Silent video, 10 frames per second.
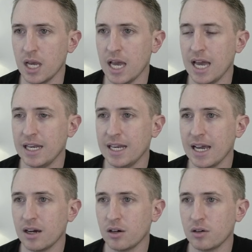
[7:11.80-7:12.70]
And
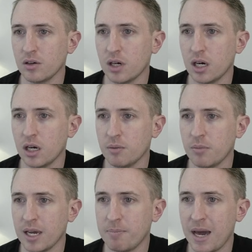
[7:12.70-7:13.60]
now
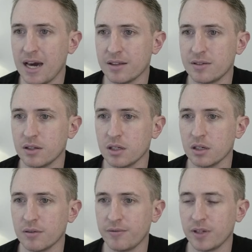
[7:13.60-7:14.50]
my path to
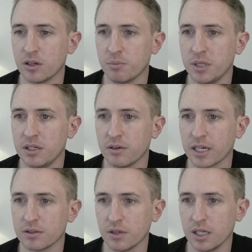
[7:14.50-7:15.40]
the Flutter bin
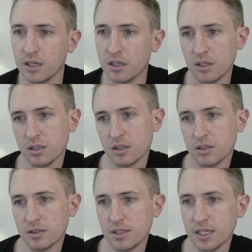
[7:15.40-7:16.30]
directory,
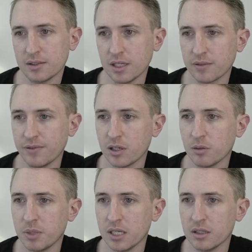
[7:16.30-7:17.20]
see I select Flutter
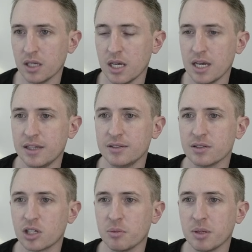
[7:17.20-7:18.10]
bin, this is
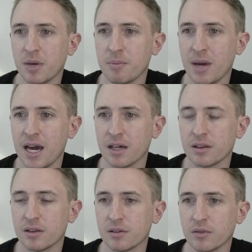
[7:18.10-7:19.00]
going to be my
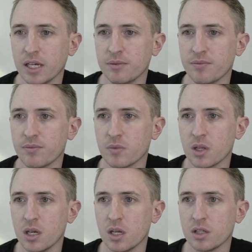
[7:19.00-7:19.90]
path, right?
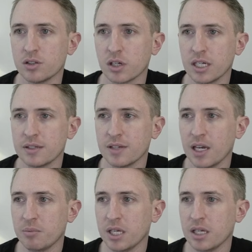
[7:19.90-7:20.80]
So I'm going to
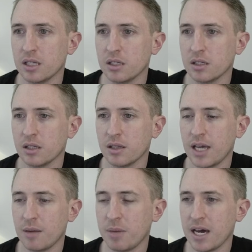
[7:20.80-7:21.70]
type in
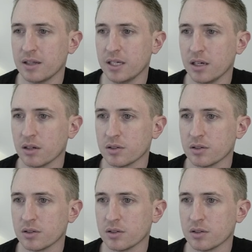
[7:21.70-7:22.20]
that path here.